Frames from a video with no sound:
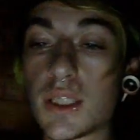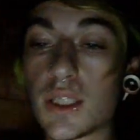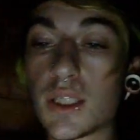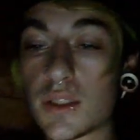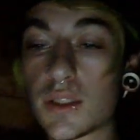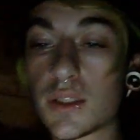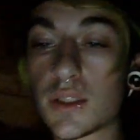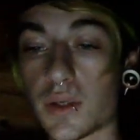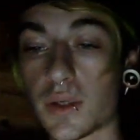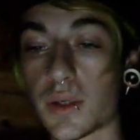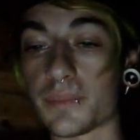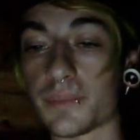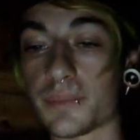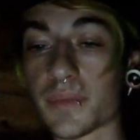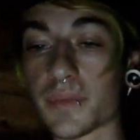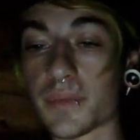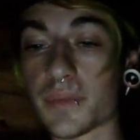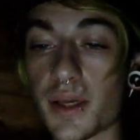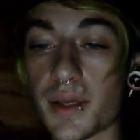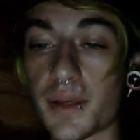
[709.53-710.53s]
Oh,
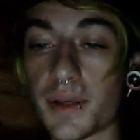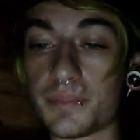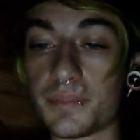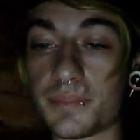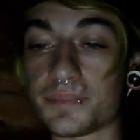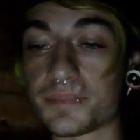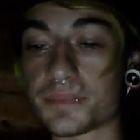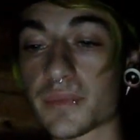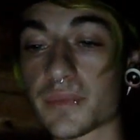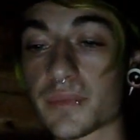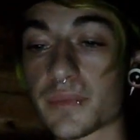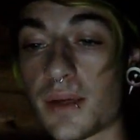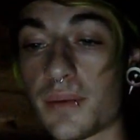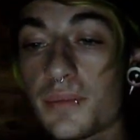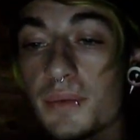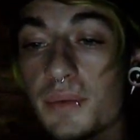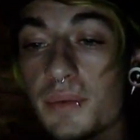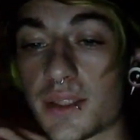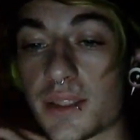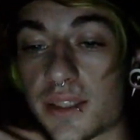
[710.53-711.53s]
I'm
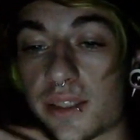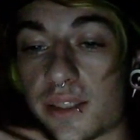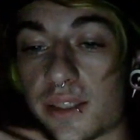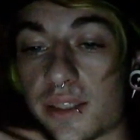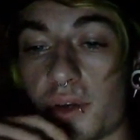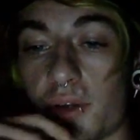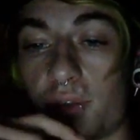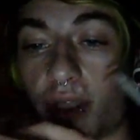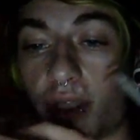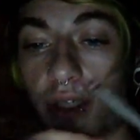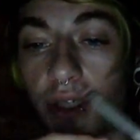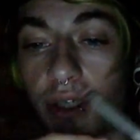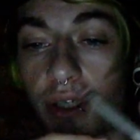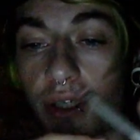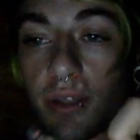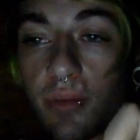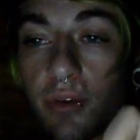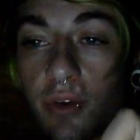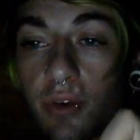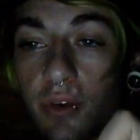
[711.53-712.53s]
buying some OG Kush
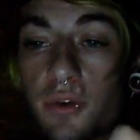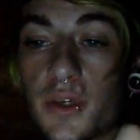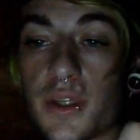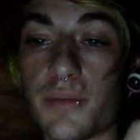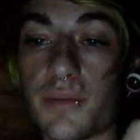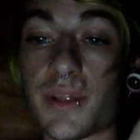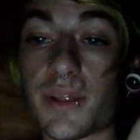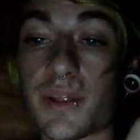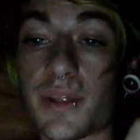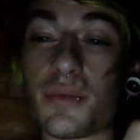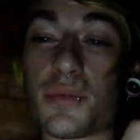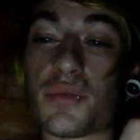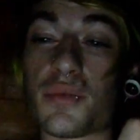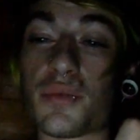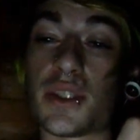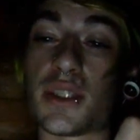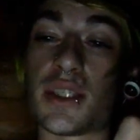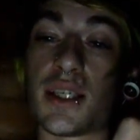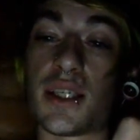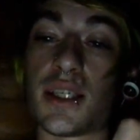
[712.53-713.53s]
tomorrow morning. That'd be pretty
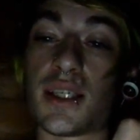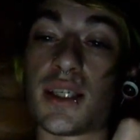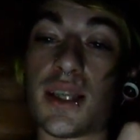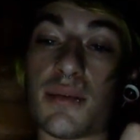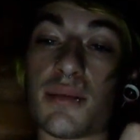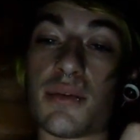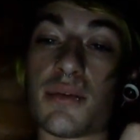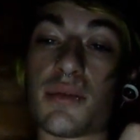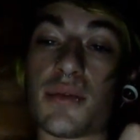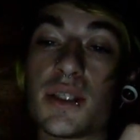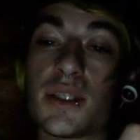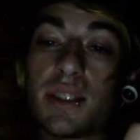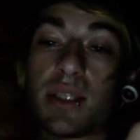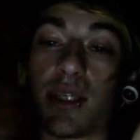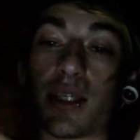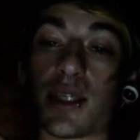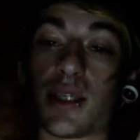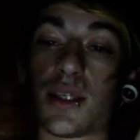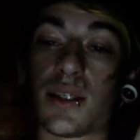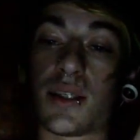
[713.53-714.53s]
sick. That'd be pretty
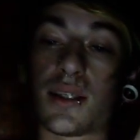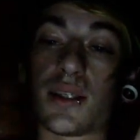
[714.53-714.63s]
sick.